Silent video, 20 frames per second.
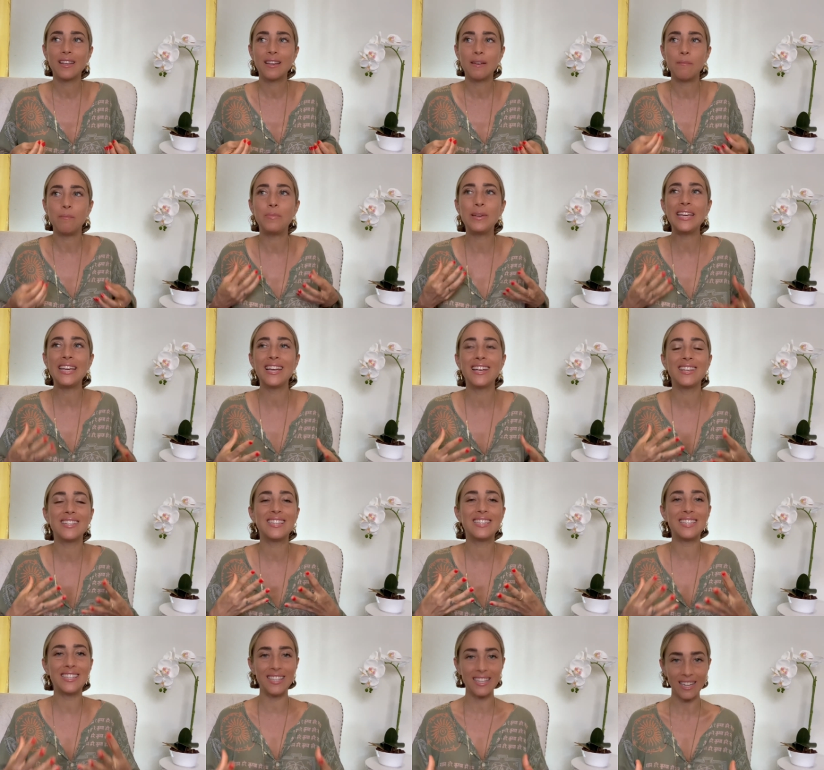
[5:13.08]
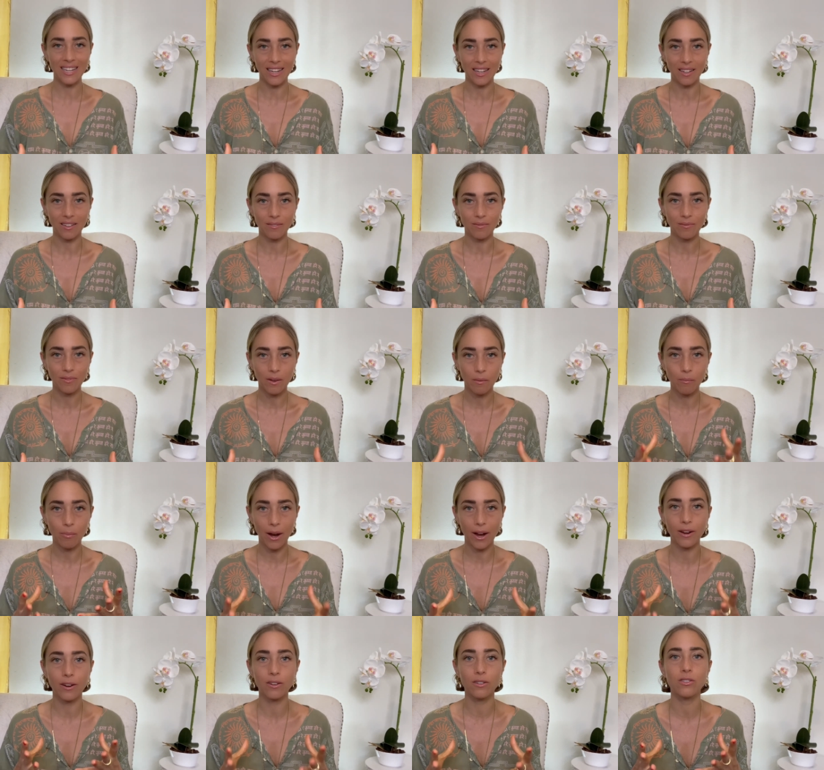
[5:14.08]
being seen by
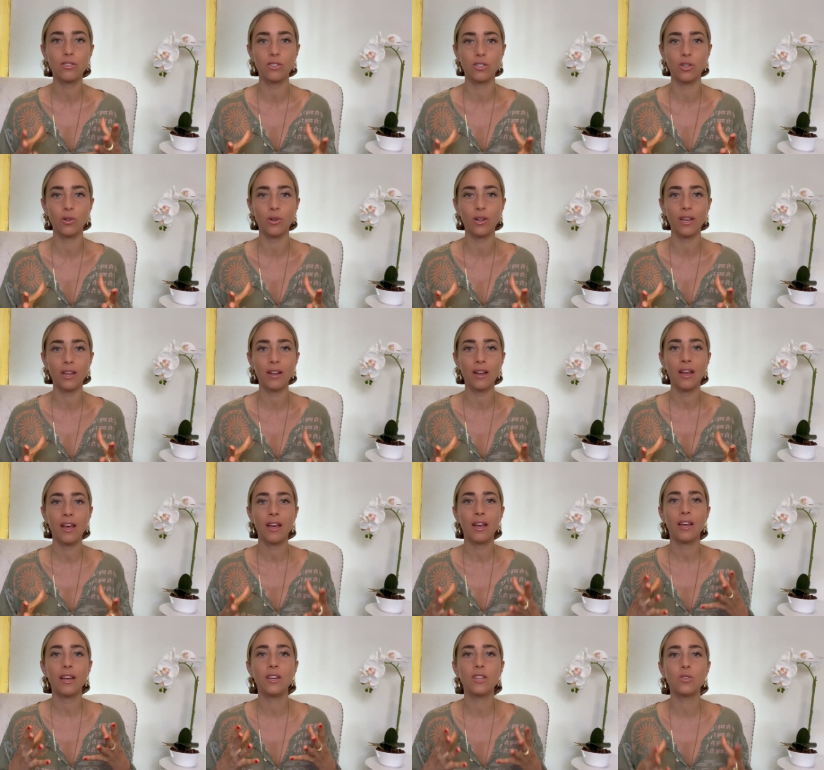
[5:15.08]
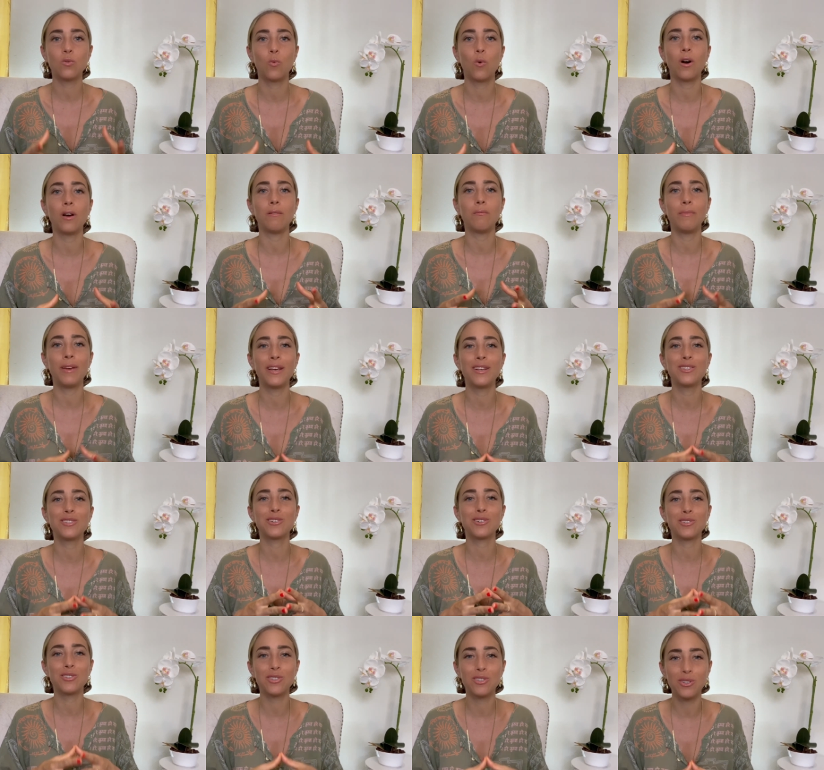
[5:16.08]
your student is what makes your
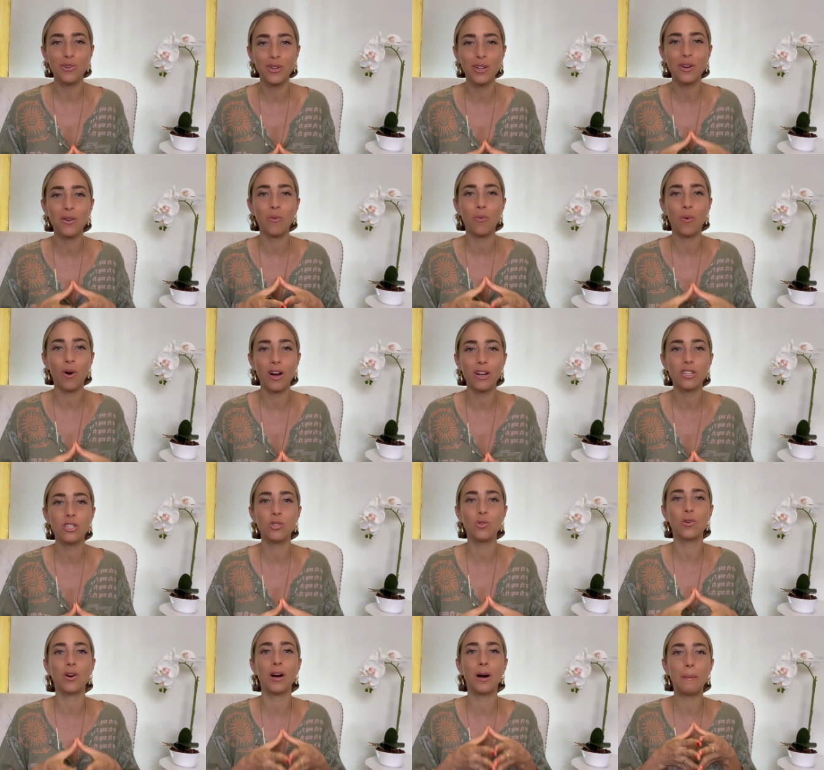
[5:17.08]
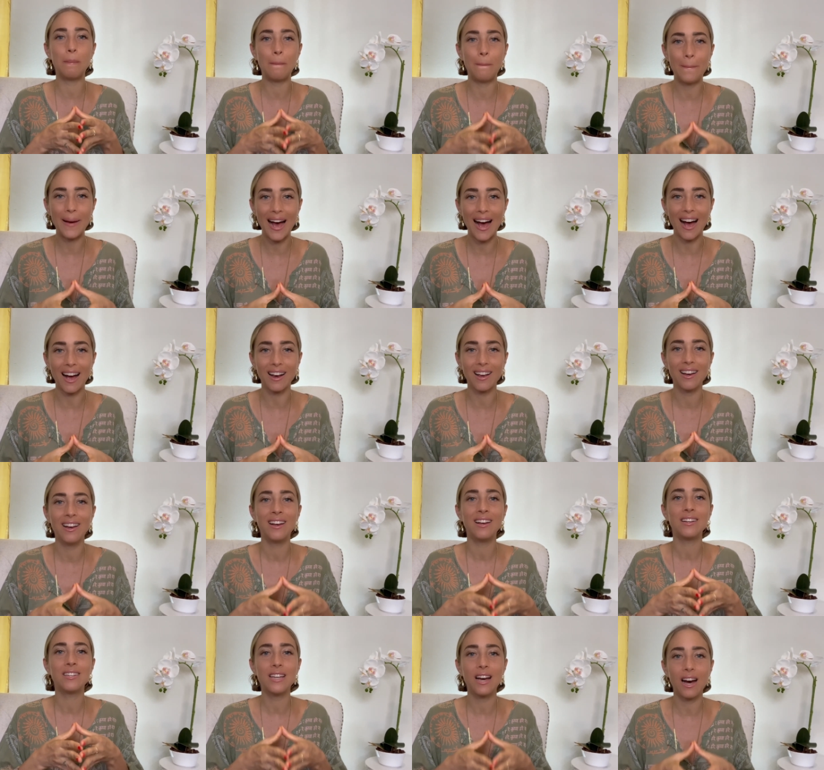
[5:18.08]
student want to come back
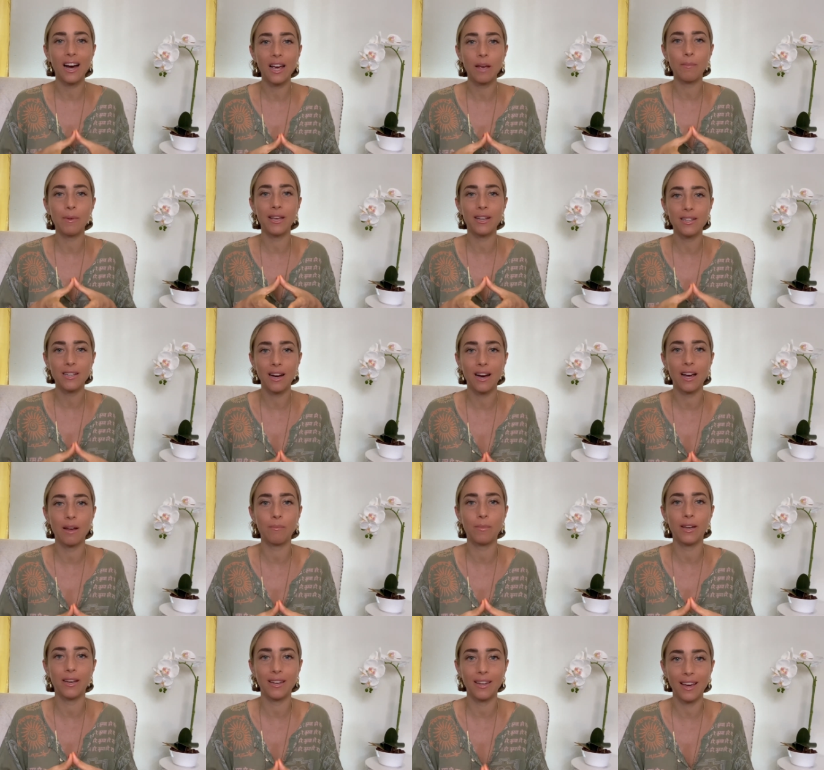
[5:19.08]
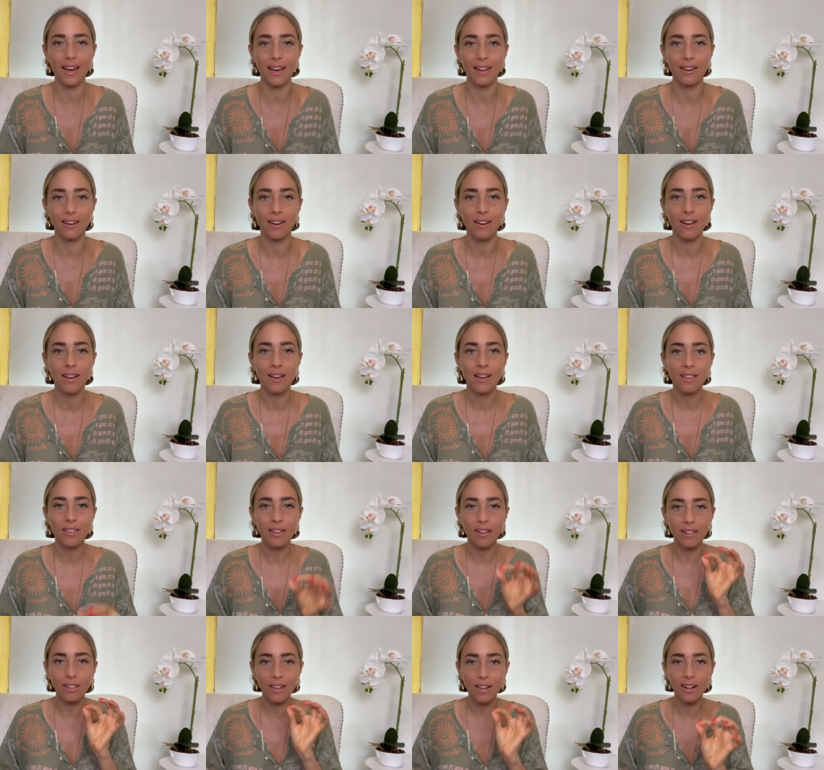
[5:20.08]
time and time again. The
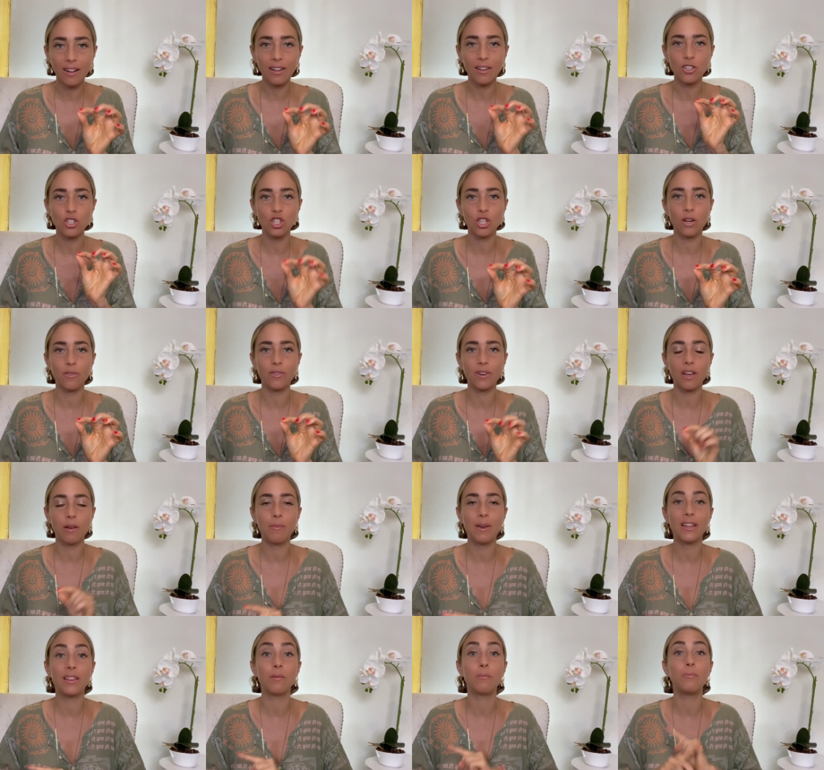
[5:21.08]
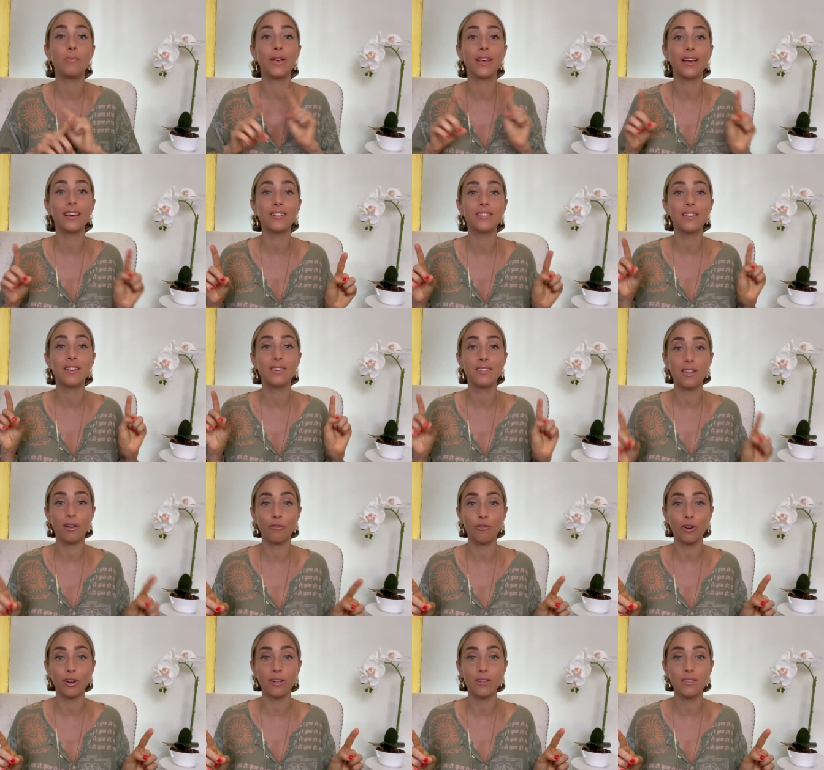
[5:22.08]
littlest shift can make the biggest
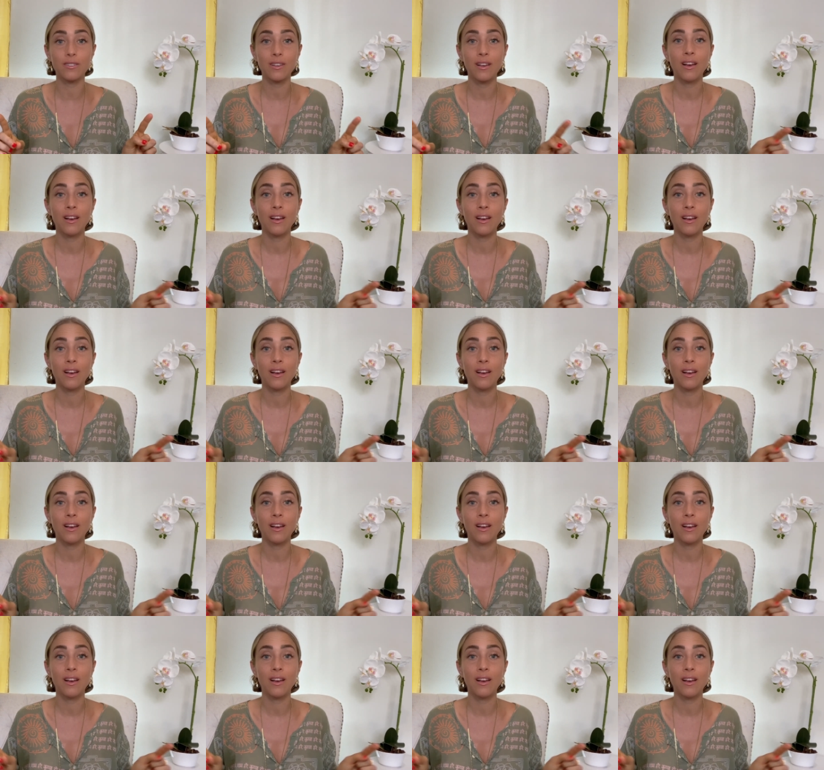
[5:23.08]
difference.